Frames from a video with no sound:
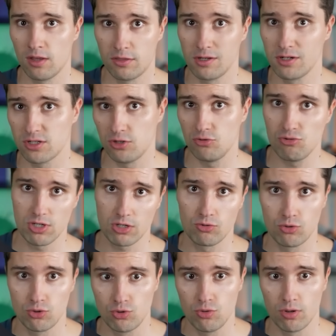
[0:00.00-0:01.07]
things a user
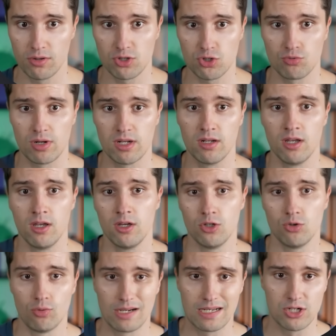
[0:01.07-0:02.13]
could do on the screen,
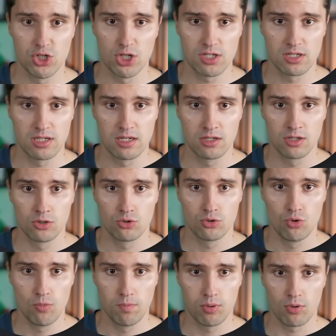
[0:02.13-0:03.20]
You really just need
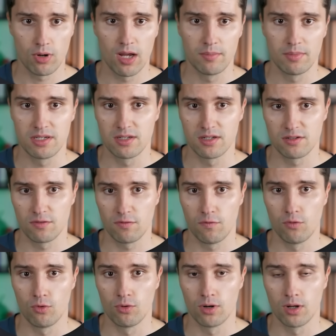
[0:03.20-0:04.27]
two parameters
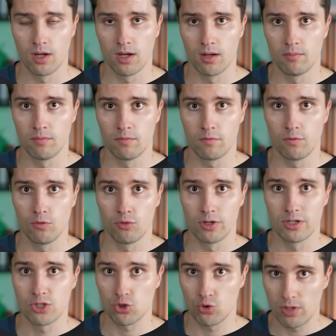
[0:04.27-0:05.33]
for a
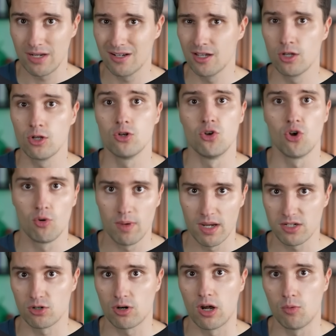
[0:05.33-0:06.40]
screen, no
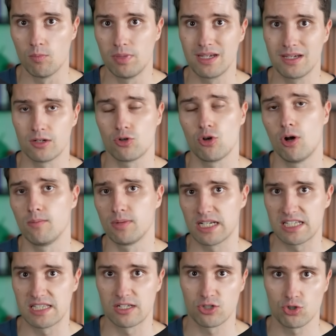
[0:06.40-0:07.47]
matter how big and complex
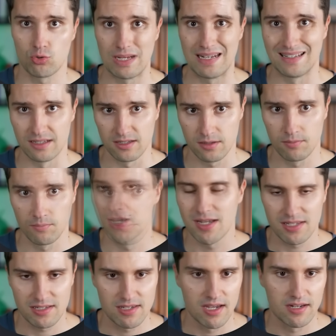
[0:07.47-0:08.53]
that screen is. As
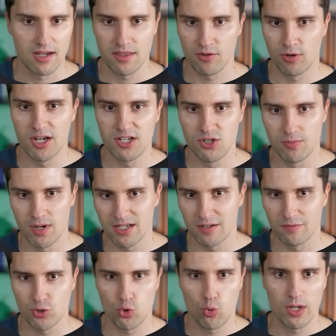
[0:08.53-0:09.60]
I said, otherwise you might
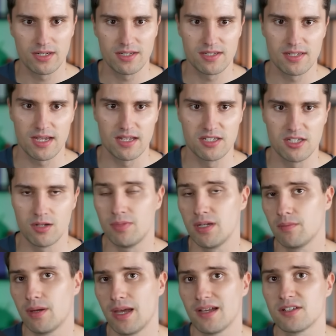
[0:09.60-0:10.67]
have 20 states here being
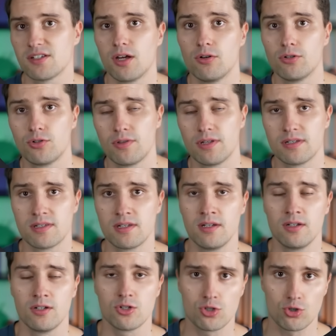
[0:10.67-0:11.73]
passed down to this
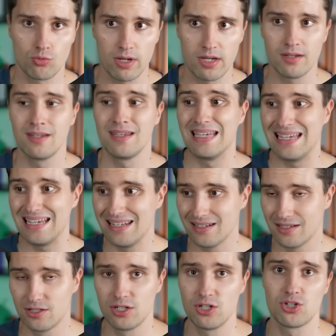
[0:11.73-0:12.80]
screen. In
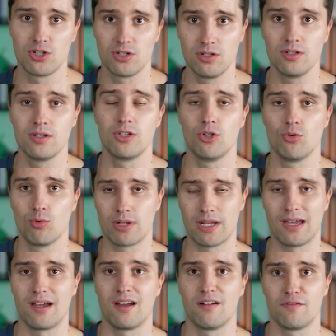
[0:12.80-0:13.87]
addition, you would
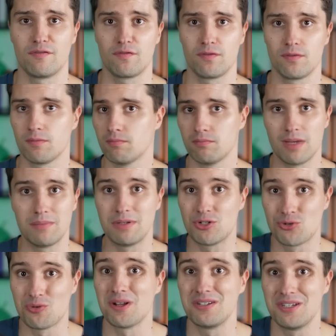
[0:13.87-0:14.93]
have maybe
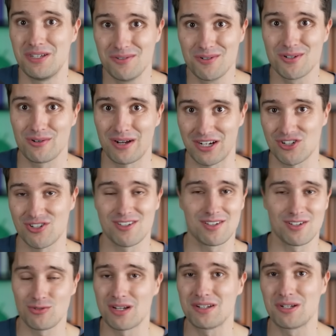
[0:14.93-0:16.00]
20 user actions,
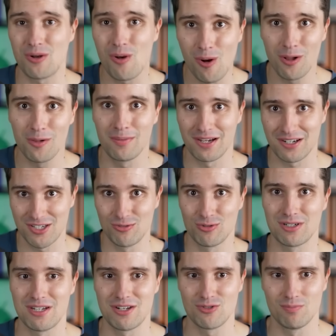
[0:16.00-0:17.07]
20 callbacks you would
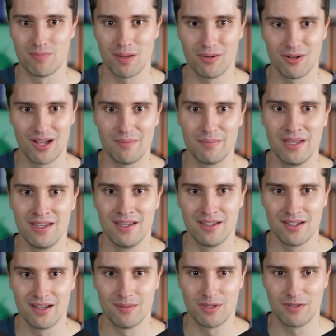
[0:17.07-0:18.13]
need to bubble up
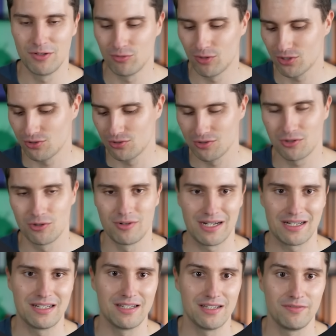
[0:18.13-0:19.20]
if you want to do it
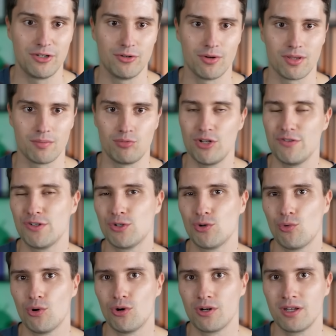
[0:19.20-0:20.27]
correctly, if you want the preview to
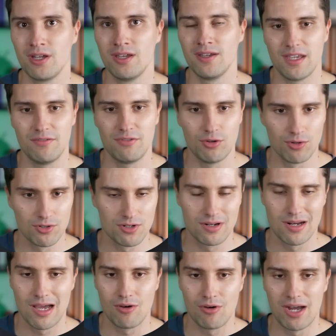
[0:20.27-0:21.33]
work, if you want to
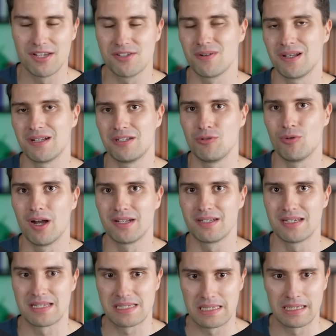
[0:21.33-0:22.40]
allow isolated UI
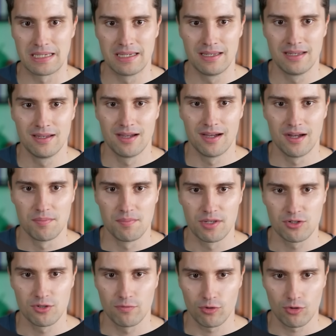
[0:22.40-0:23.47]
testing.
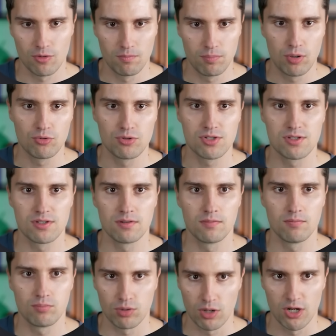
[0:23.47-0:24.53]
So for compose
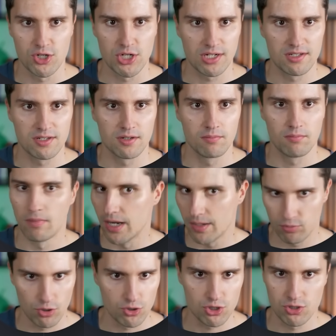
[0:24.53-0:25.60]
projects, my
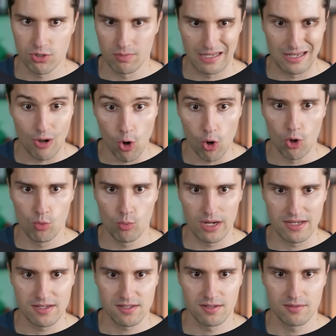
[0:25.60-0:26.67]
approach is typically
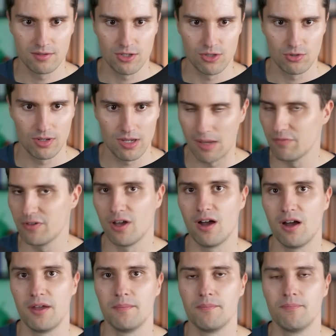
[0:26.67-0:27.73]
always
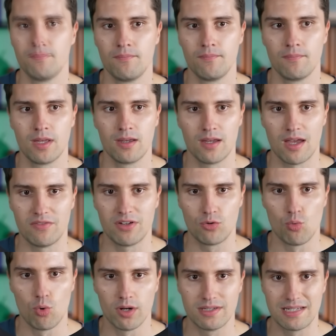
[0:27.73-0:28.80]
MVI,
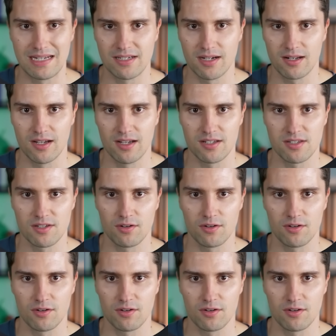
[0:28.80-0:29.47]
having one data class